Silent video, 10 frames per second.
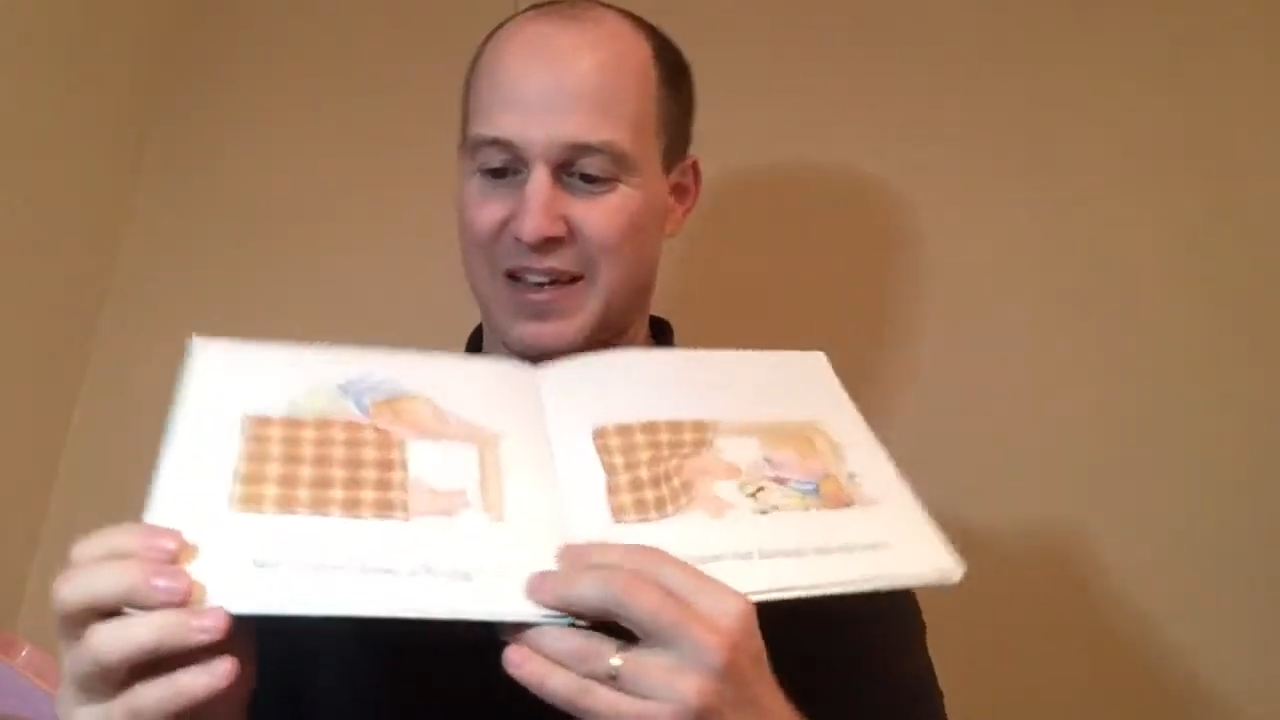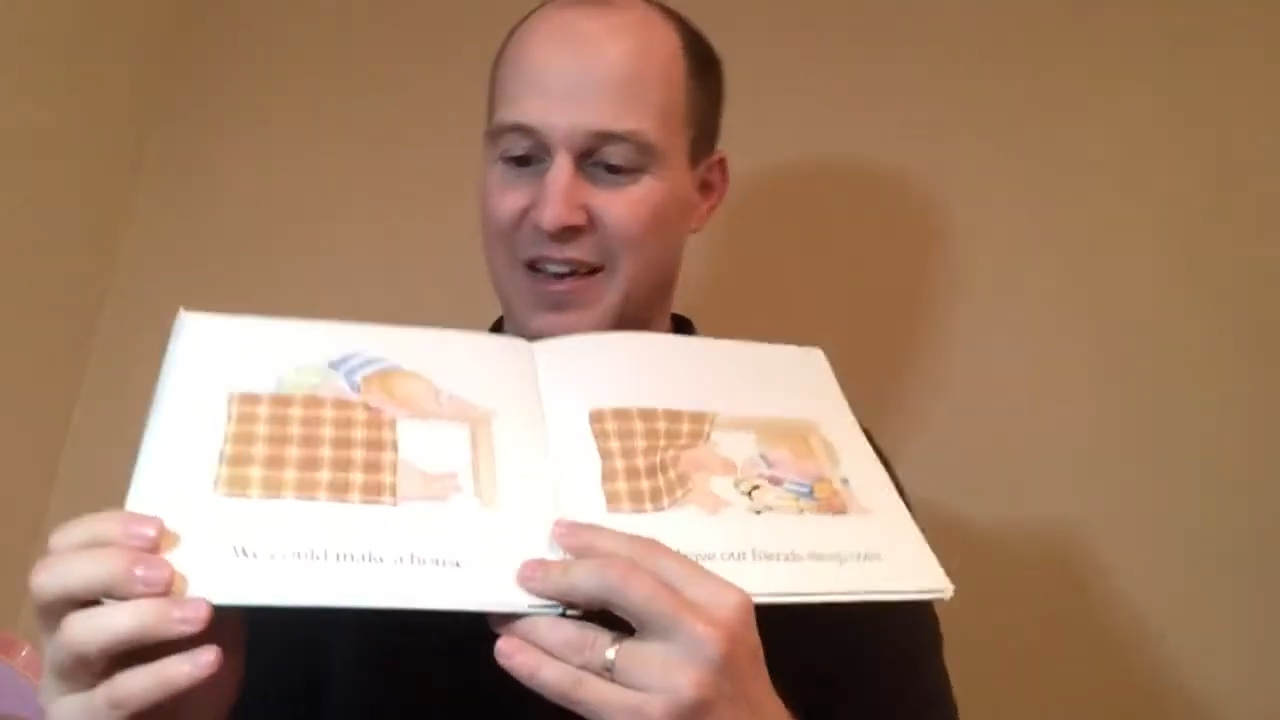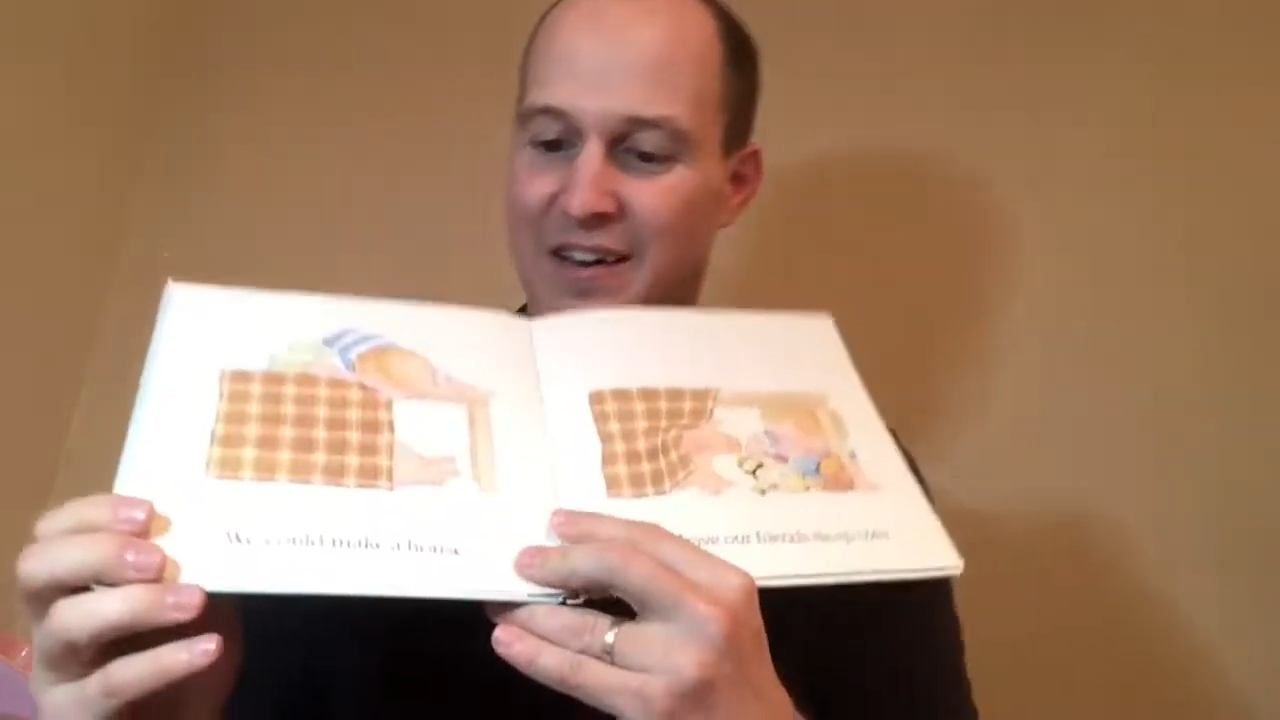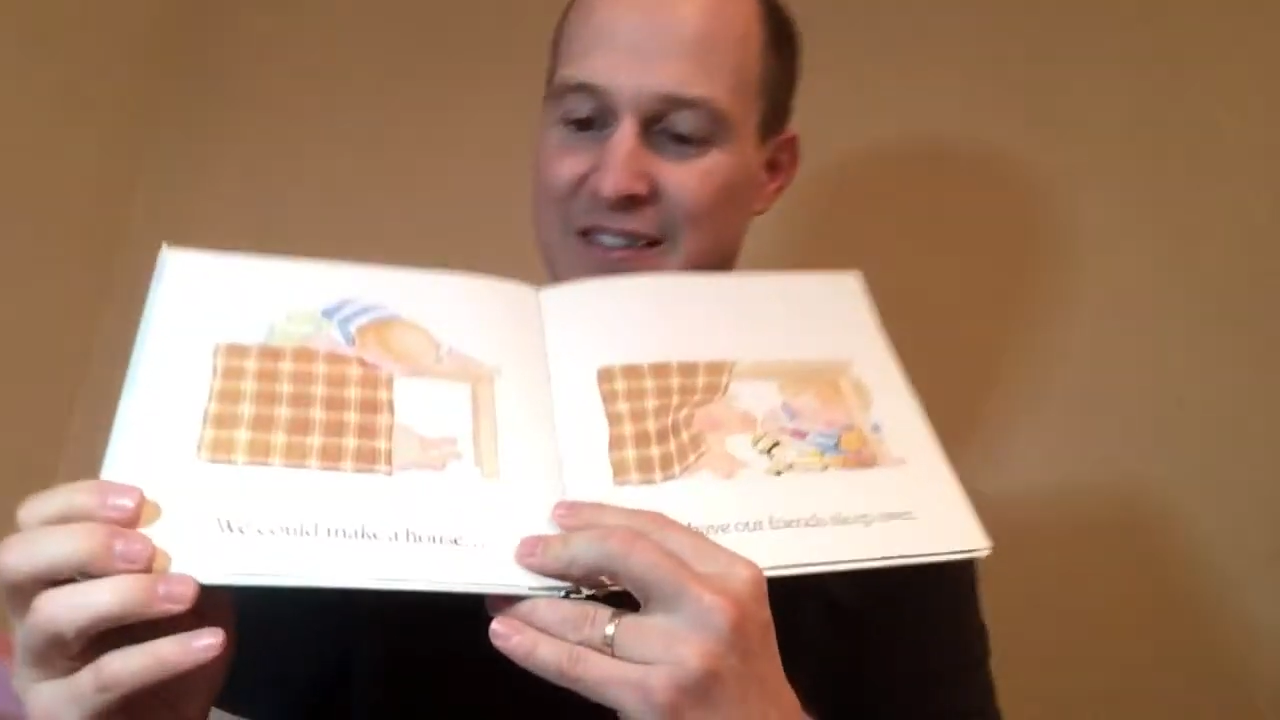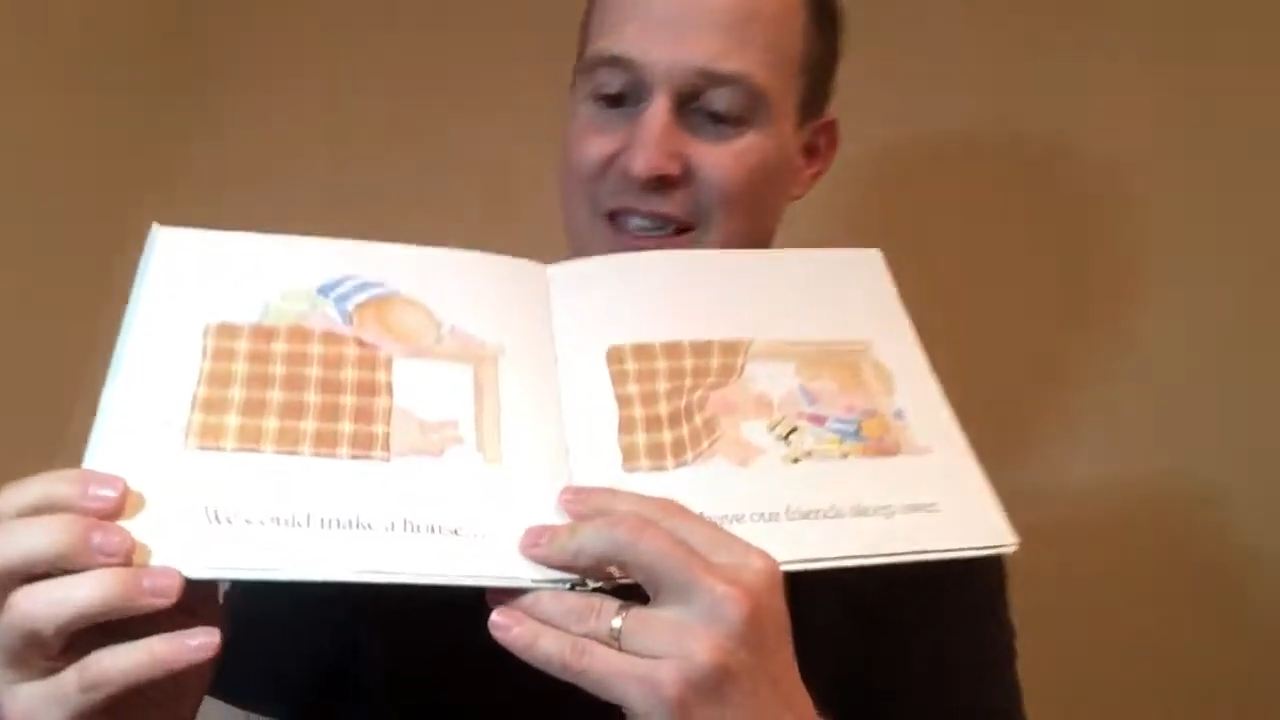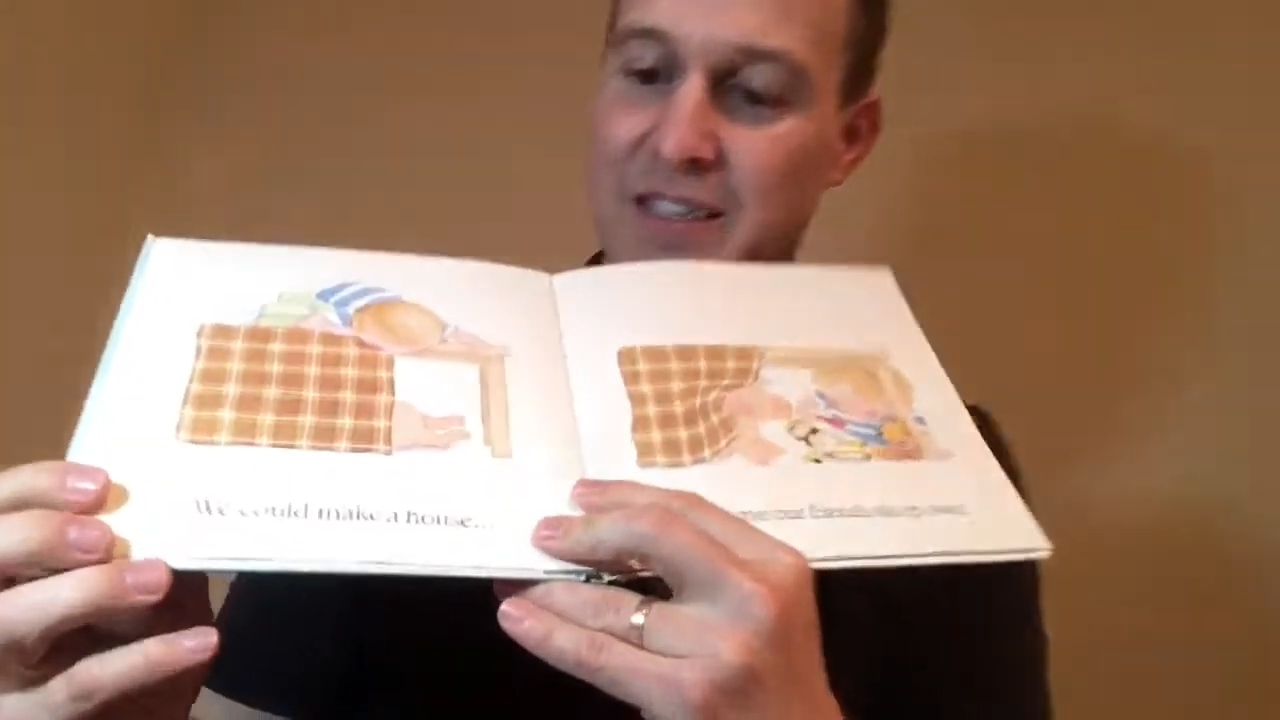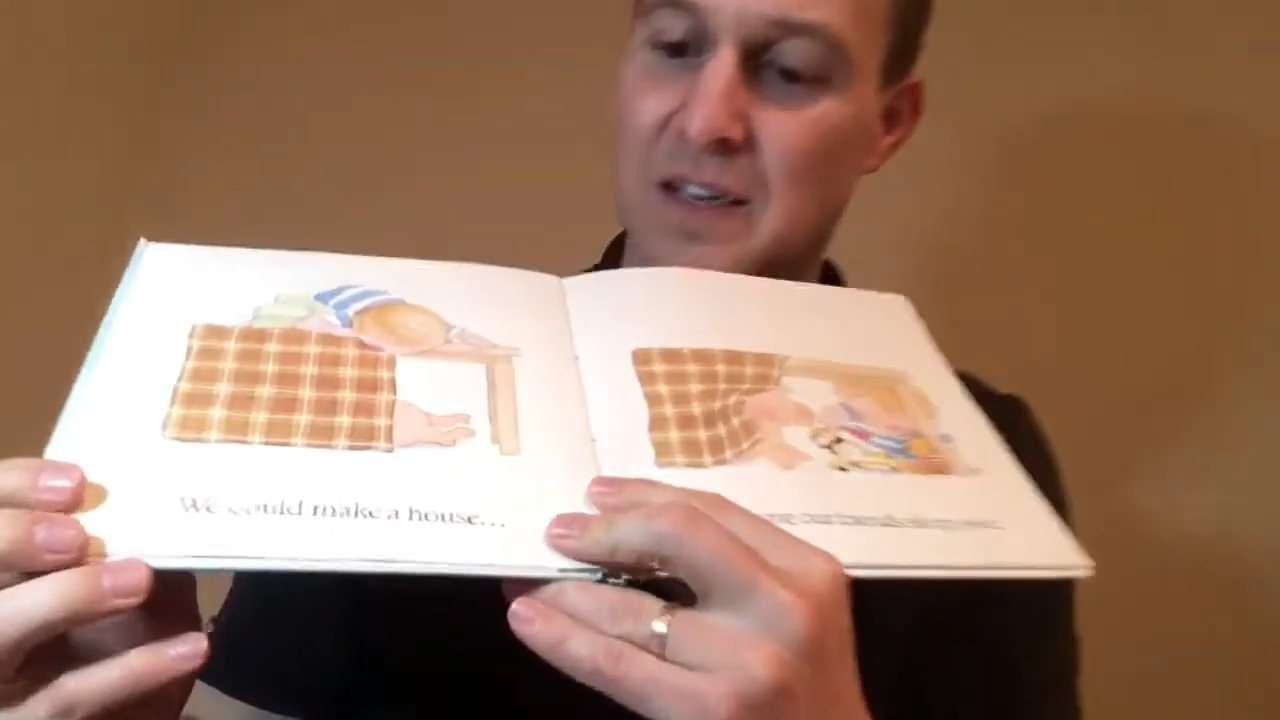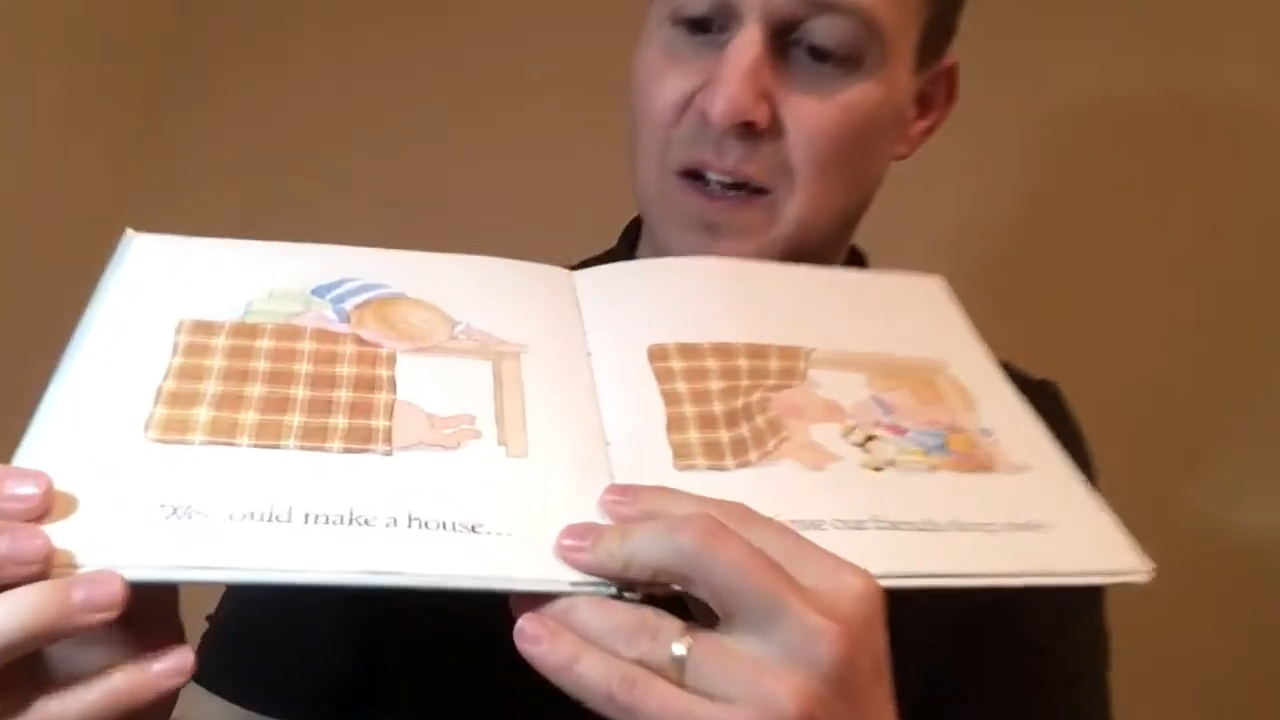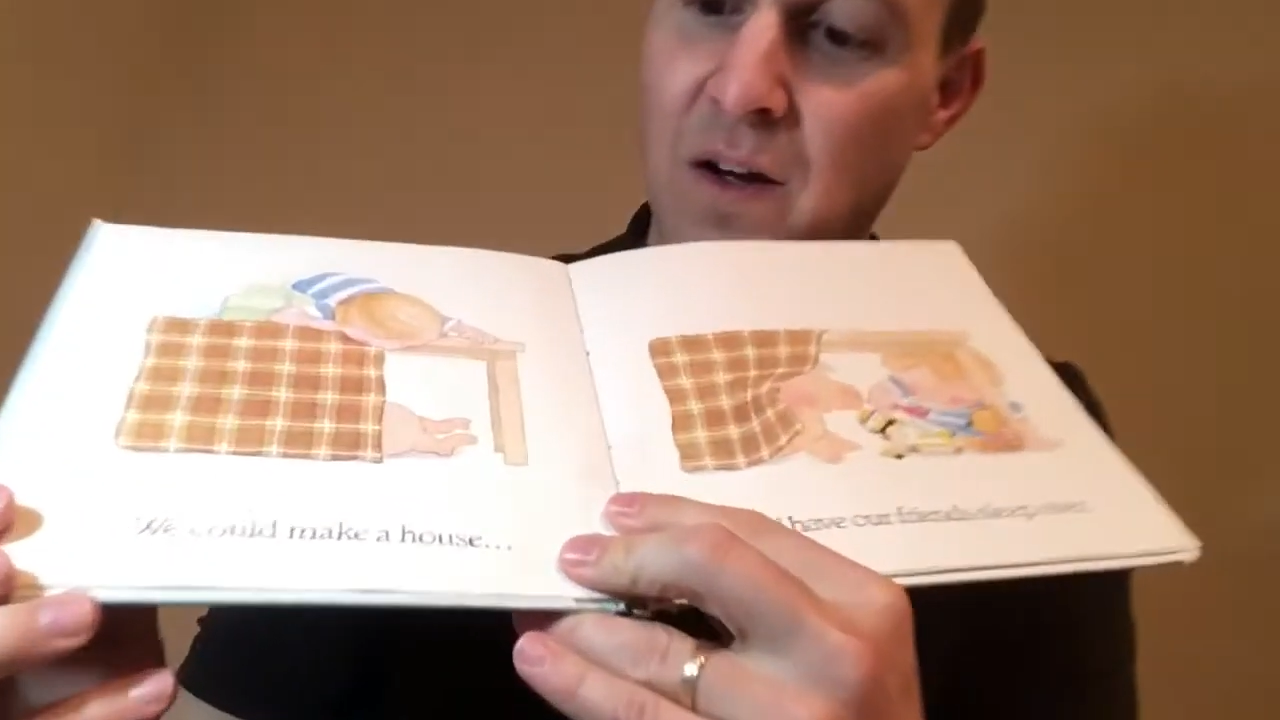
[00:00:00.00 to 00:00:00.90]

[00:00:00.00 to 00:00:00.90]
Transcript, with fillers: Here it says